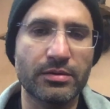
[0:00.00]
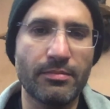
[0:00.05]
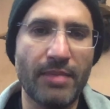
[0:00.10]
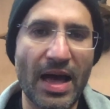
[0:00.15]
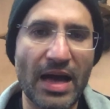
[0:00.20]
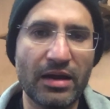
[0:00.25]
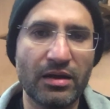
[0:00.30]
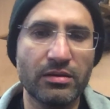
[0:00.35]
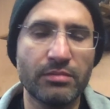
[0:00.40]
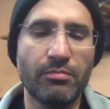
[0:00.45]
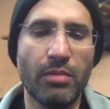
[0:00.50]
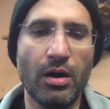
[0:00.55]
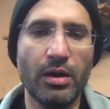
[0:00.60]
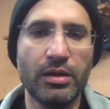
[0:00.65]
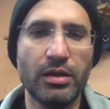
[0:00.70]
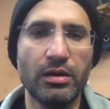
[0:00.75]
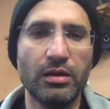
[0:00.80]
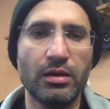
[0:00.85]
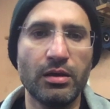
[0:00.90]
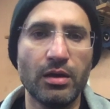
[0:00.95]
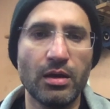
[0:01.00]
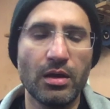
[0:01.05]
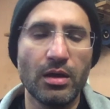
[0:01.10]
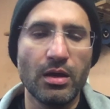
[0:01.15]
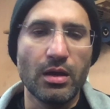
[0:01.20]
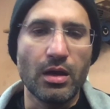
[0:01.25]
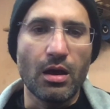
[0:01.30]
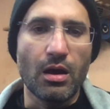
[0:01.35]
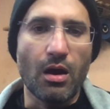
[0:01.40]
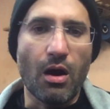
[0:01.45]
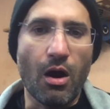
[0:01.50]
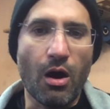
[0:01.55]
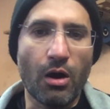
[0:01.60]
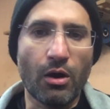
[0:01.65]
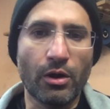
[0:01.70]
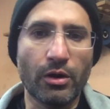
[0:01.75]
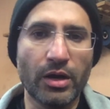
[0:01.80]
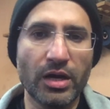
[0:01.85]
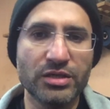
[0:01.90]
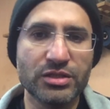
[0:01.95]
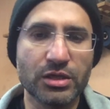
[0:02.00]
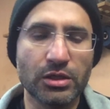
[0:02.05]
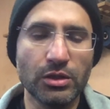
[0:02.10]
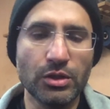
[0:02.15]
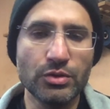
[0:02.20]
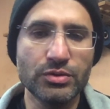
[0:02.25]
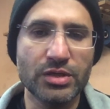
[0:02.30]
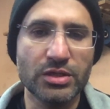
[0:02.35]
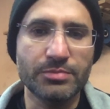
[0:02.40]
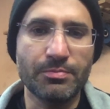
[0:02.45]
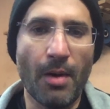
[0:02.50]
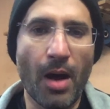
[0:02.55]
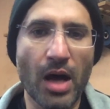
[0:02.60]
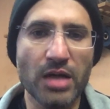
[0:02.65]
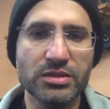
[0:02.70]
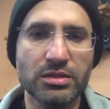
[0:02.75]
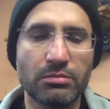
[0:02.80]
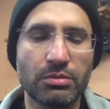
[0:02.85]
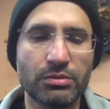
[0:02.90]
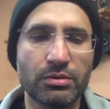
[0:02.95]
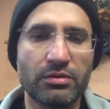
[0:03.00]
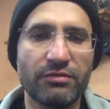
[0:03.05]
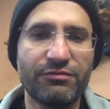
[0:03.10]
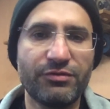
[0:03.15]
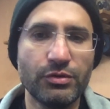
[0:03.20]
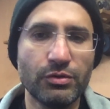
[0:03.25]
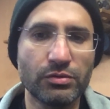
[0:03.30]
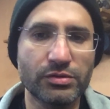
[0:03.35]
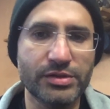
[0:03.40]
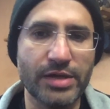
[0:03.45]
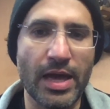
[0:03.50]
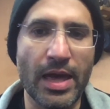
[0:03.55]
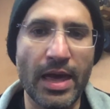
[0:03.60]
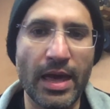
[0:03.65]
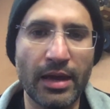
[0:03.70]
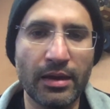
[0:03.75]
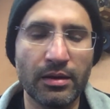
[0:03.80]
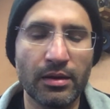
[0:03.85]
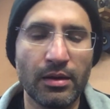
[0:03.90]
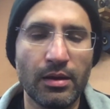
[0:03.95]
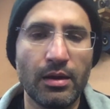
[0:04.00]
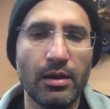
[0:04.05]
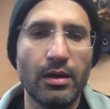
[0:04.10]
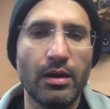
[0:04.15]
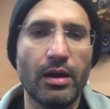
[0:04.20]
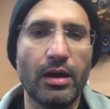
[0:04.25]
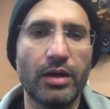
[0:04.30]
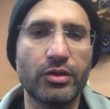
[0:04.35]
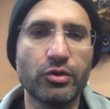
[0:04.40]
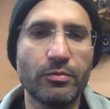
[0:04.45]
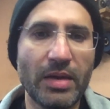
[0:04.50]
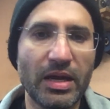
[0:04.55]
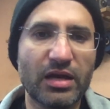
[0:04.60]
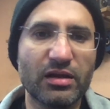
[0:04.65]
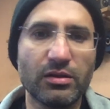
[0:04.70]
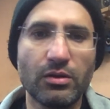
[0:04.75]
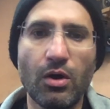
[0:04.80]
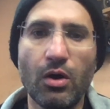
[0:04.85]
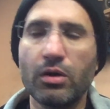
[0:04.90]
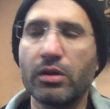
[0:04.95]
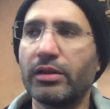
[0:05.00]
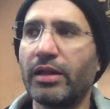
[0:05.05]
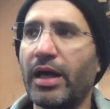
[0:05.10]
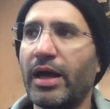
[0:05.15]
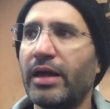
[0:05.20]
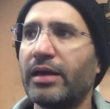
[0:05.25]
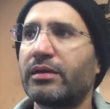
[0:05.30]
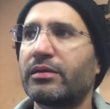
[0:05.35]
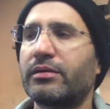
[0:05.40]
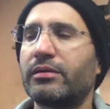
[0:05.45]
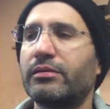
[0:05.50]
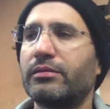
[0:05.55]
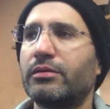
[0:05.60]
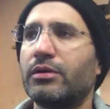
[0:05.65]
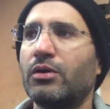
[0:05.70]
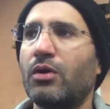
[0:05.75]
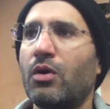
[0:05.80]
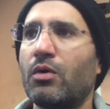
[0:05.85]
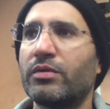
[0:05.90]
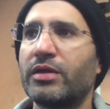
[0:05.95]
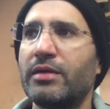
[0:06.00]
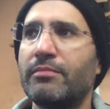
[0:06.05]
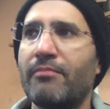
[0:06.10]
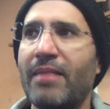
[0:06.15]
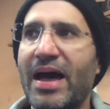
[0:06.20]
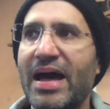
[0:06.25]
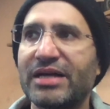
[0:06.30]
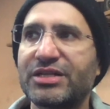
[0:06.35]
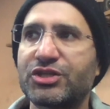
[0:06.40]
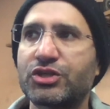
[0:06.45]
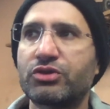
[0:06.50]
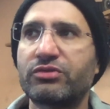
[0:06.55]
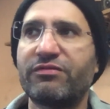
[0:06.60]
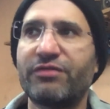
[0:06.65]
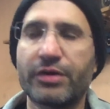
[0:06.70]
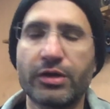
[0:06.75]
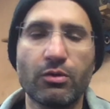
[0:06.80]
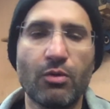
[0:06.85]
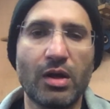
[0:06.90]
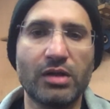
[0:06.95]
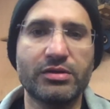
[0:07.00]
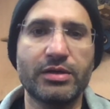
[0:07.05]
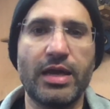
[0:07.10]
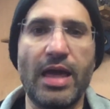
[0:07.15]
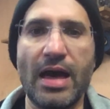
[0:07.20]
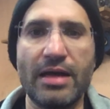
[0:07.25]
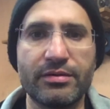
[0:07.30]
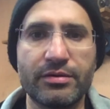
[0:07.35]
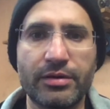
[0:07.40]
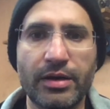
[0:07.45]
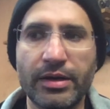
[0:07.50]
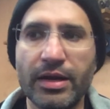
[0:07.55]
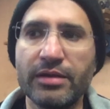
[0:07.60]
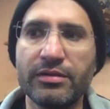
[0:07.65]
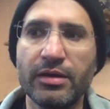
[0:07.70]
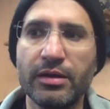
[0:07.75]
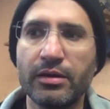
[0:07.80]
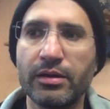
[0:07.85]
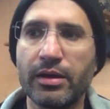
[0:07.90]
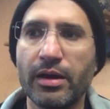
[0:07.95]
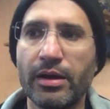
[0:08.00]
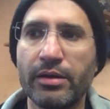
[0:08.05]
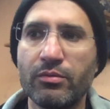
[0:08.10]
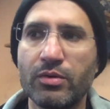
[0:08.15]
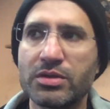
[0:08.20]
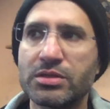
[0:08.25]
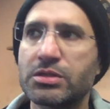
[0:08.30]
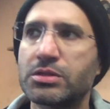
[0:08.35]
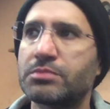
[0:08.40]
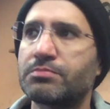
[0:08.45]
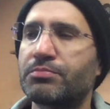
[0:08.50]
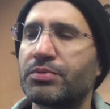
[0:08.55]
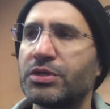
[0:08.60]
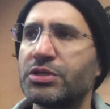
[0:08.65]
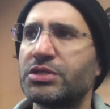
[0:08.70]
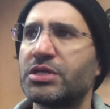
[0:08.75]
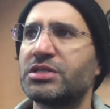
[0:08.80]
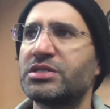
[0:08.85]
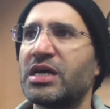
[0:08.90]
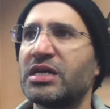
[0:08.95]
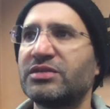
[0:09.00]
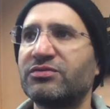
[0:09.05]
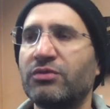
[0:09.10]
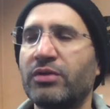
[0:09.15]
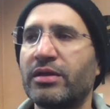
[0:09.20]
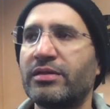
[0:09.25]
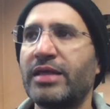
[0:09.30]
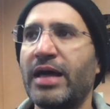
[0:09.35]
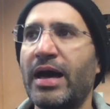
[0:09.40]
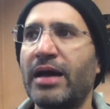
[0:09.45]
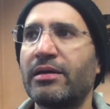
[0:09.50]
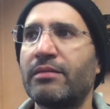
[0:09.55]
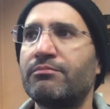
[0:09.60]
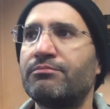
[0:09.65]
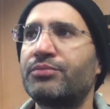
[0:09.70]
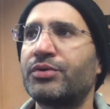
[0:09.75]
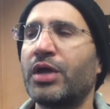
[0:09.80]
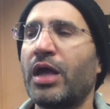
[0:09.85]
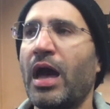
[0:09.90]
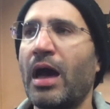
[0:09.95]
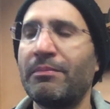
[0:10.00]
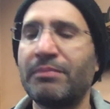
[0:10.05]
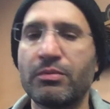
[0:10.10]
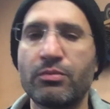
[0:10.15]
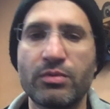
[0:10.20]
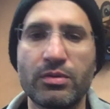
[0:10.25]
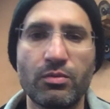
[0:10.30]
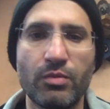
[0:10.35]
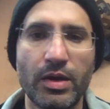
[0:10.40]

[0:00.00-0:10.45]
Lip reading: the back of the buggy are as close as possible to the fuel tank to make it look like they match very well together. And I think I was pretty successful at that. I'm pretty happy with the